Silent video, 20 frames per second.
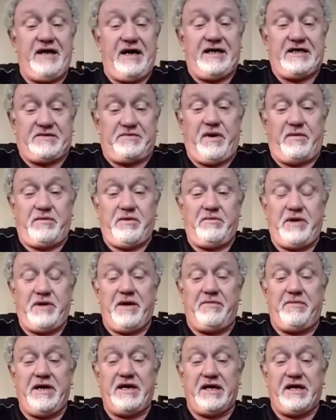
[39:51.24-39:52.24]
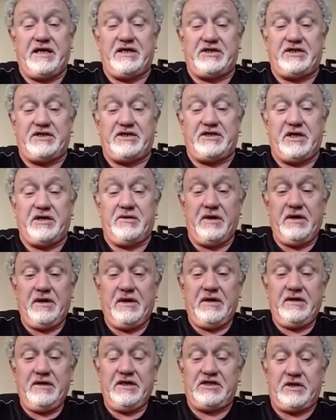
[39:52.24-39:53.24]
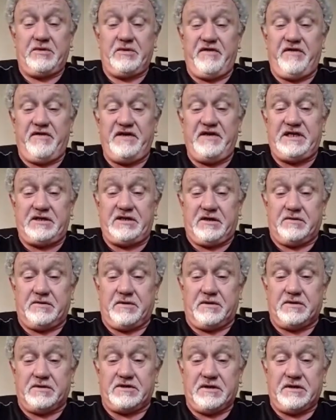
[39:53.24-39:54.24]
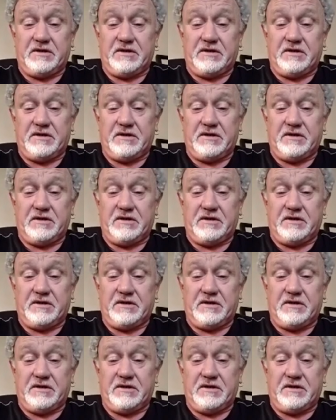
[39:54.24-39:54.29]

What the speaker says: that's probably a bigger issue than some of the physical ones.